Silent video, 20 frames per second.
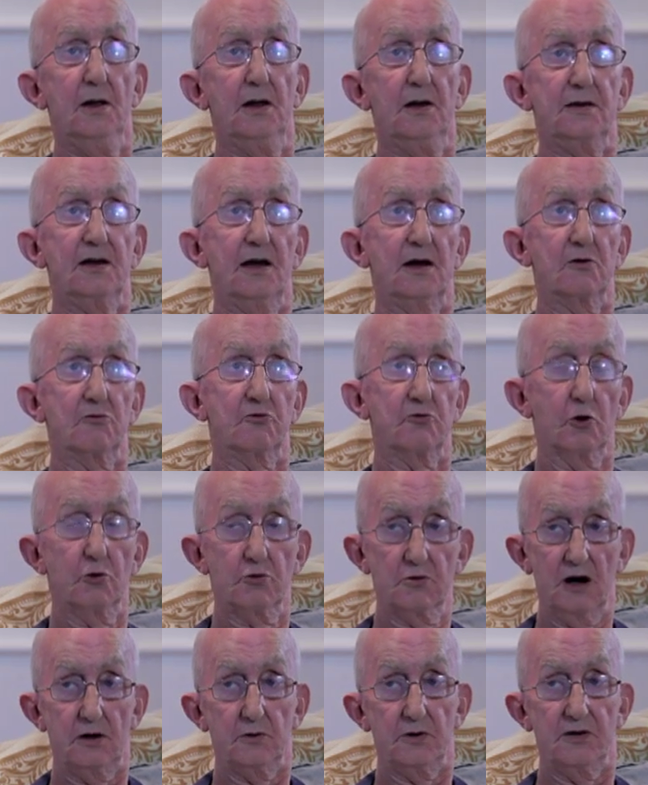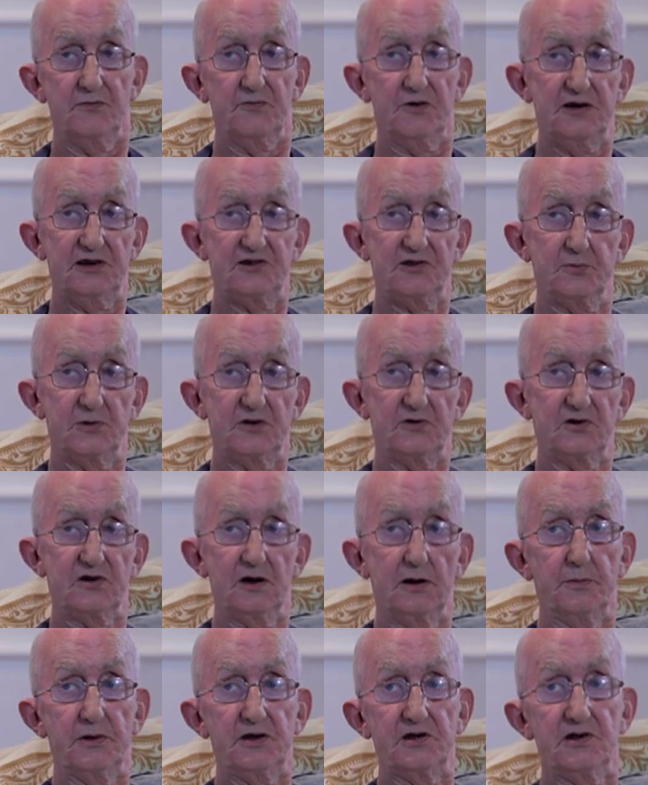Now, Roro Investments
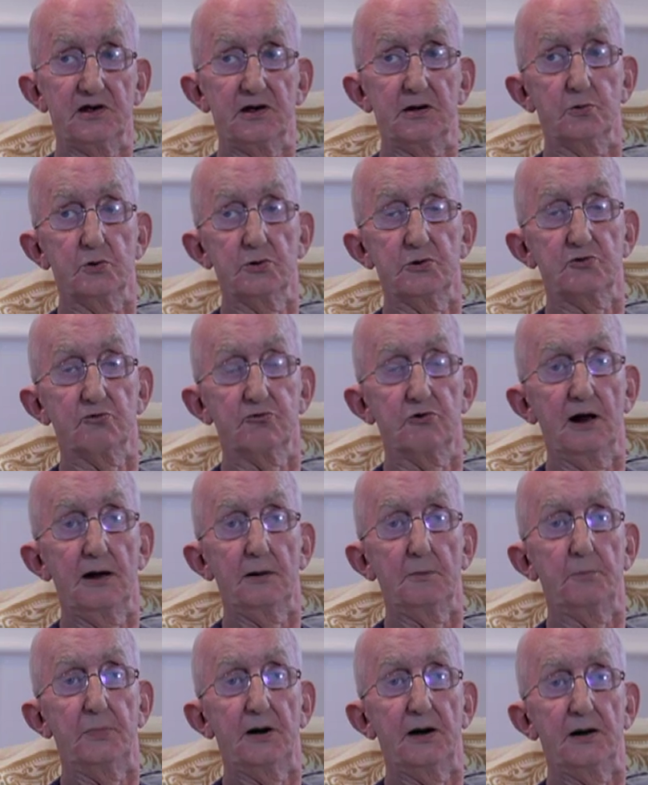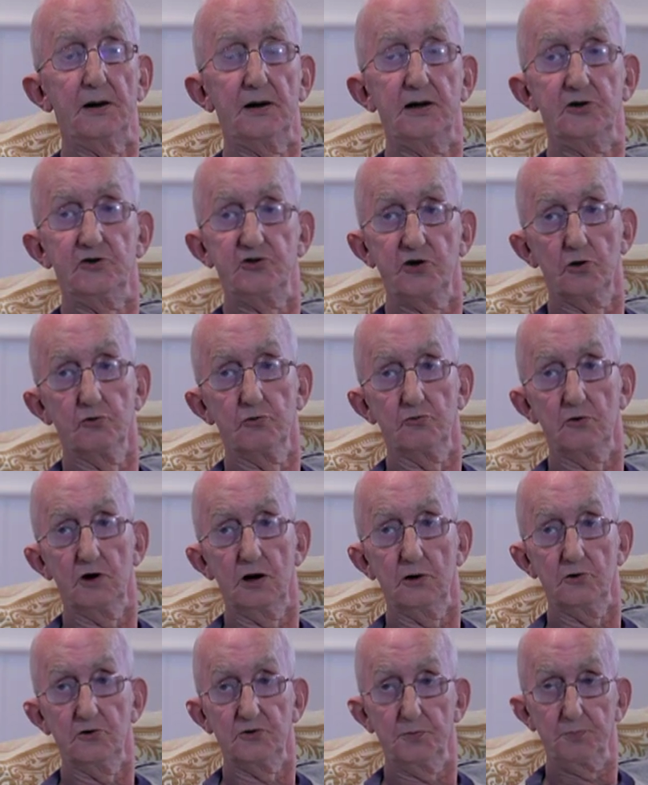Limited was run by John
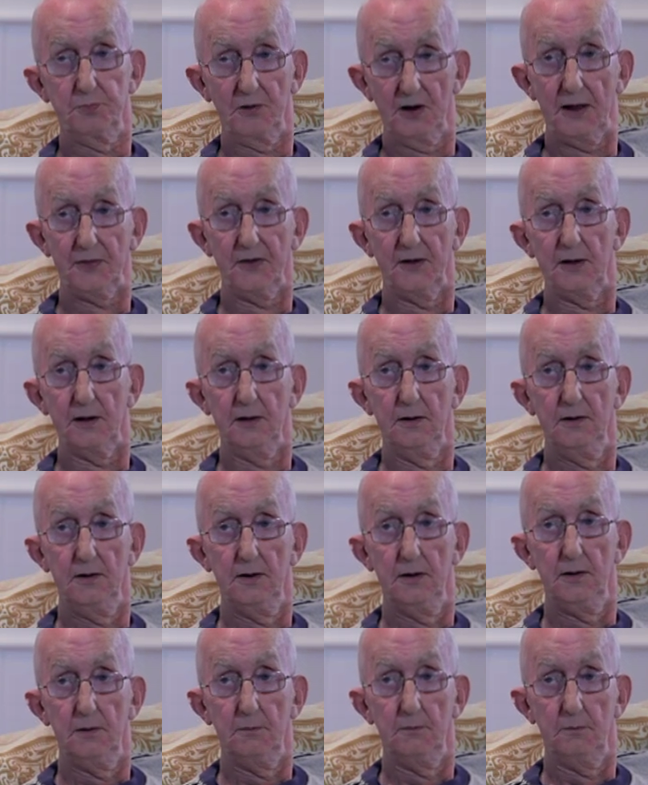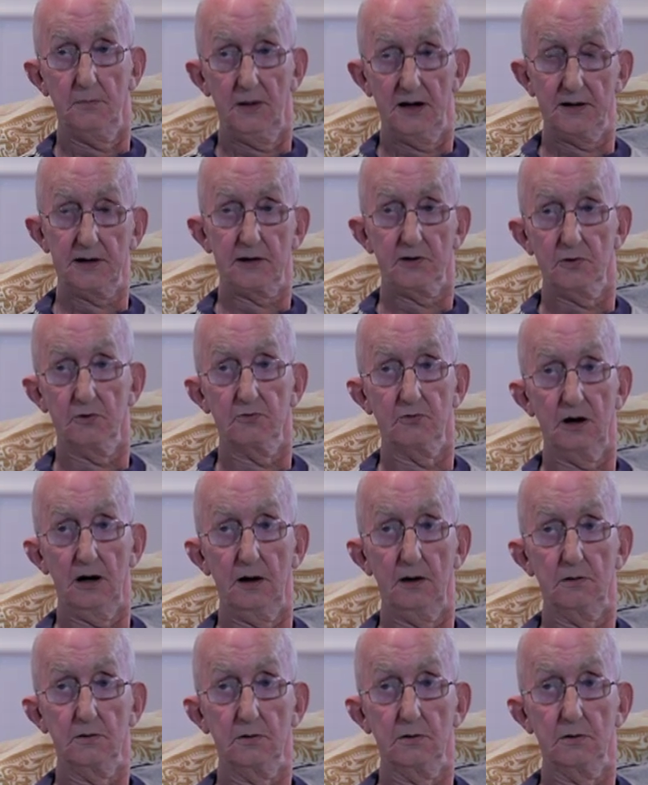Rowe's brother, Michael Rowe.